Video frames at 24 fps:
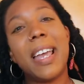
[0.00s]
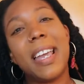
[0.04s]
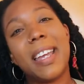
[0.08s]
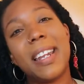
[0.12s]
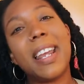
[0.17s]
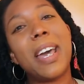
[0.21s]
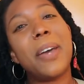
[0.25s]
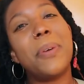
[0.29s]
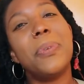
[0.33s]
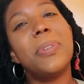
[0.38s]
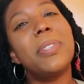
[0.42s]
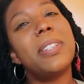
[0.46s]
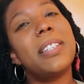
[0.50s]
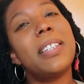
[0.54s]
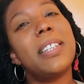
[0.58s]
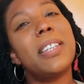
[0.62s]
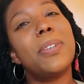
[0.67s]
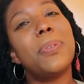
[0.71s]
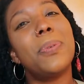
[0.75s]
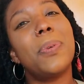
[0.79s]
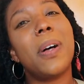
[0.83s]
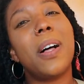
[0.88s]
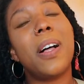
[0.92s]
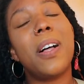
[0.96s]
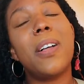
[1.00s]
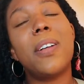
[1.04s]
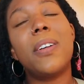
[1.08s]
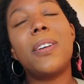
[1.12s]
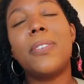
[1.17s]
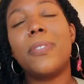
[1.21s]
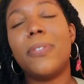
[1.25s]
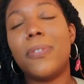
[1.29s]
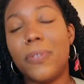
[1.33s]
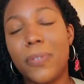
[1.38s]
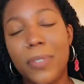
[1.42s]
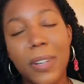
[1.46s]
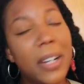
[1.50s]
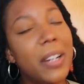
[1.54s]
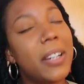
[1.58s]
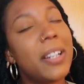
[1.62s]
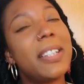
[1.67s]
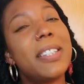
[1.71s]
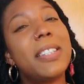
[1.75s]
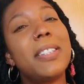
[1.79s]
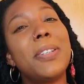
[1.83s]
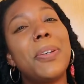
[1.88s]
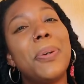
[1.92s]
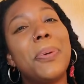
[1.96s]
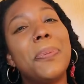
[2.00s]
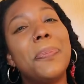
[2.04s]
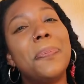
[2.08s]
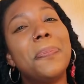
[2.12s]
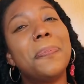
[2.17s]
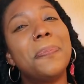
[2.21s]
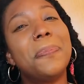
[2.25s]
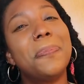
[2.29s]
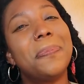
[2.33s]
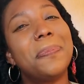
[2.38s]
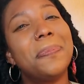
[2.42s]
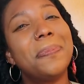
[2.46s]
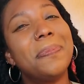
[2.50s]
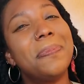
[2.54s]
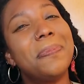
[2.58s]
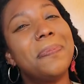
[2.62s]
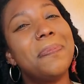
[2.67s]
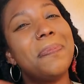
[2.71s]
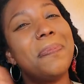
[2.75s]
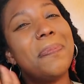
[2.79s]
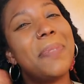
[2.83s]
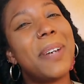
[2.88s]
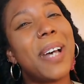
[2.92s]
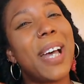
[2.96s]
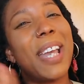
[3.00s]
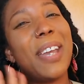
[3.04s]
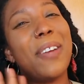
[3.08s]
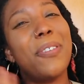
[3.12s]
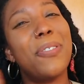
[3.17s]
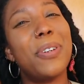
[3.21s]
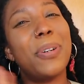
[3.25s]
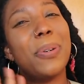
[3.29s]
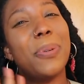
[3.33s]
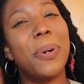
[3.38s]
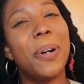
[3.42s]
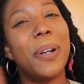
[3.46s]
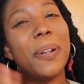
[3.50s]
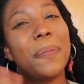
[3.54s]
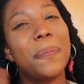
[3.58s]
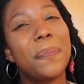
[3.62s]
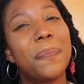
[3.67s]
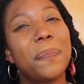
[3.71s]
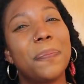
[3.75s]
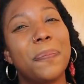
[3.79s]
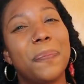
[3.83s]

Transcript: and I will see you all very soon. Bye everyone.